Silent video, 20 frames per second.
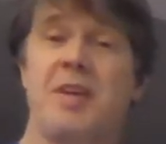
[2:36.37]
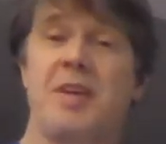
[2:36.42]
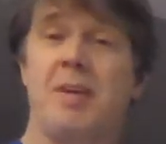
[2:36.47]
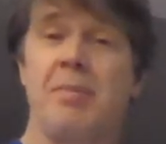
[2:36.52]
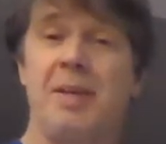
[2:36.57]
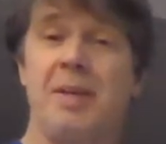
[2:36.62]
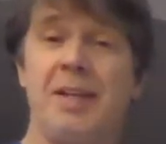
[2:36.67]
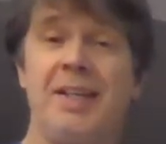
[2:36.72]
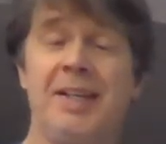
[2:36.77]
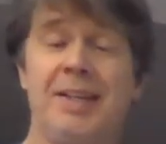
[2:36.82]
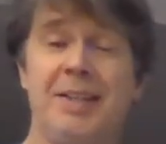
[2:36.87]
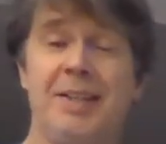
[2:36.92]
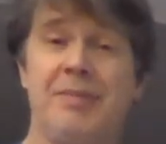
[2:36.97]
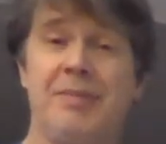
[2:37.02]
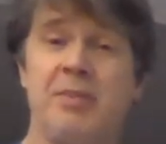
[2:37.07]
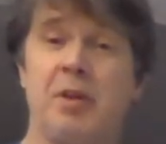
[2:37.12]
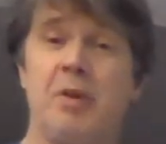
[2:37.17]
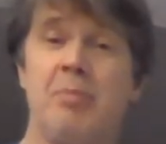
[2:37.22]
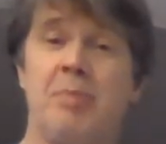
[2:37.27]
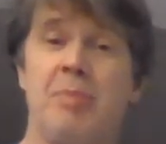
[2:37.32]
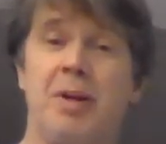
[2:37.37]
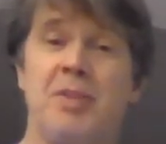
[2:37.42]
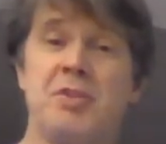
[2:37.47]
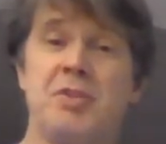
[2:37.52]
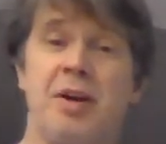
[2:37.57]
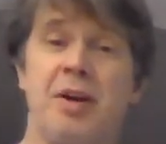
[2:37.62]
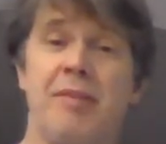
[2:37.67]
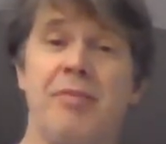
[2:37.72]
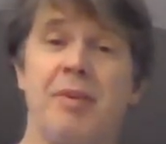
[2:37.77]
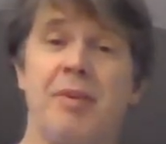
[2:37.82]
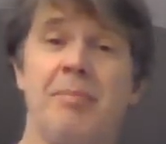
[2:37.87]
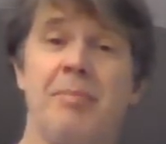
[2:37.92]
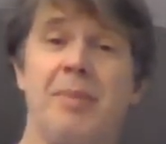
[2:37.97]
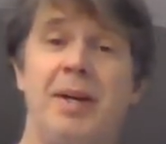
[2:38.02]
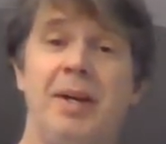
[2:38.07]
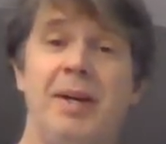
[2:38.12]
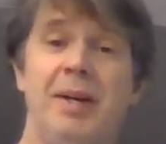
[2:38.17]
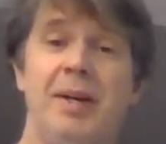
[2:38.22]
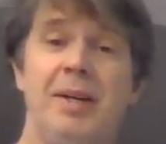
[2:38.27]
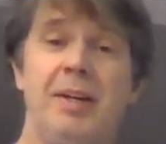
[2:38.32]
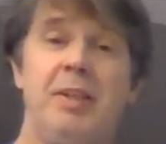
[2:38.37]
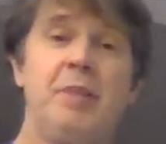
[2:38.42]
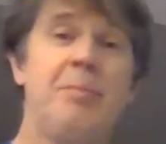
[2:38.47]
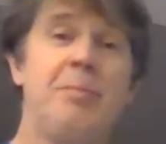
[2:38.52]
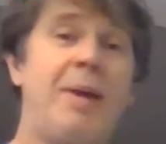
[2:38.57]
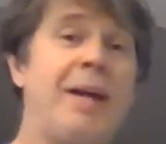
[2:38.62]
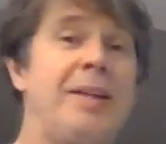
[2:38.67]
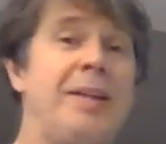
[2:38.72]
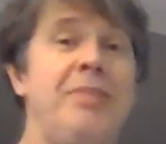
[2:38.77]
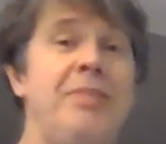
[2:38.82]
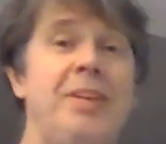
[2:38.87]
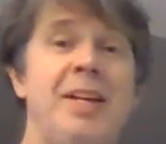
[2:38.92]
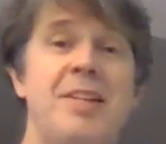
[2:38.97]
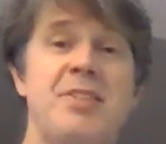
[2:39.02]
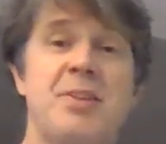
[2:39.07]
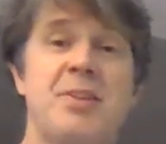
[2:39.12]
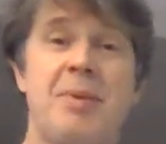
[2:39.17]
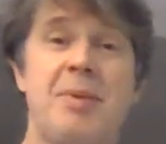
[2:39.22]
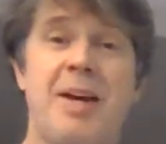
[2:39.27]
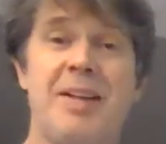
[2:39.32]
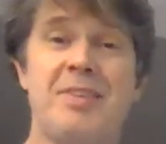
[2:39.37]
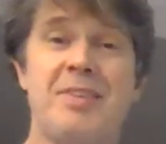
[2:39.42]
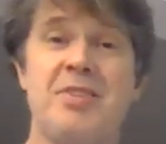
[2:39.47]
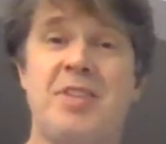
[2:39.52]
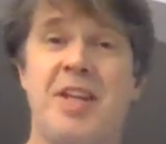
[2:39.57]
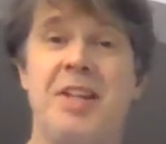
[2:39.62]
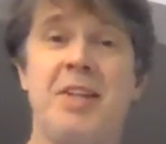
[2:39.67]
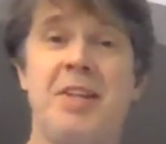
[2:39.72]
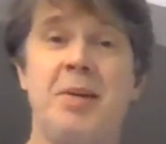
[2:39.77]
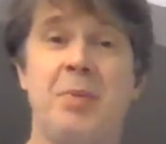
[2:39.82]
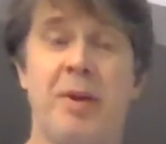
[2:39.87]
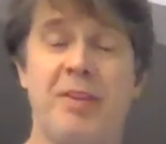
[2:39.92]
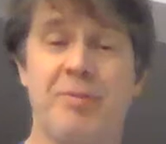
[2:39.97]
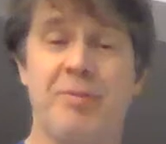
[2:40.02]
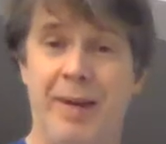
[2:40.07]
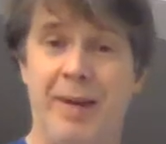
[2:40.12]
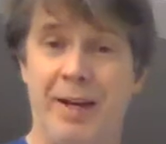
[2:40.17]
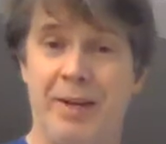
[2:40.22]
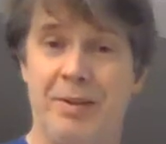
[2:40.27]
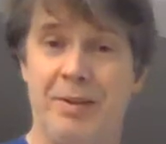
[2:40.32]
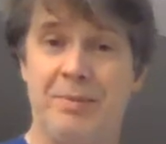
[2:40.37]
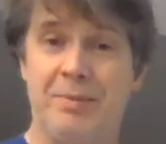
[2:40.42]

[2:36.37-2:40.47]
coming in if there are a bunch of them. You might even get some kind of standing wave pattern.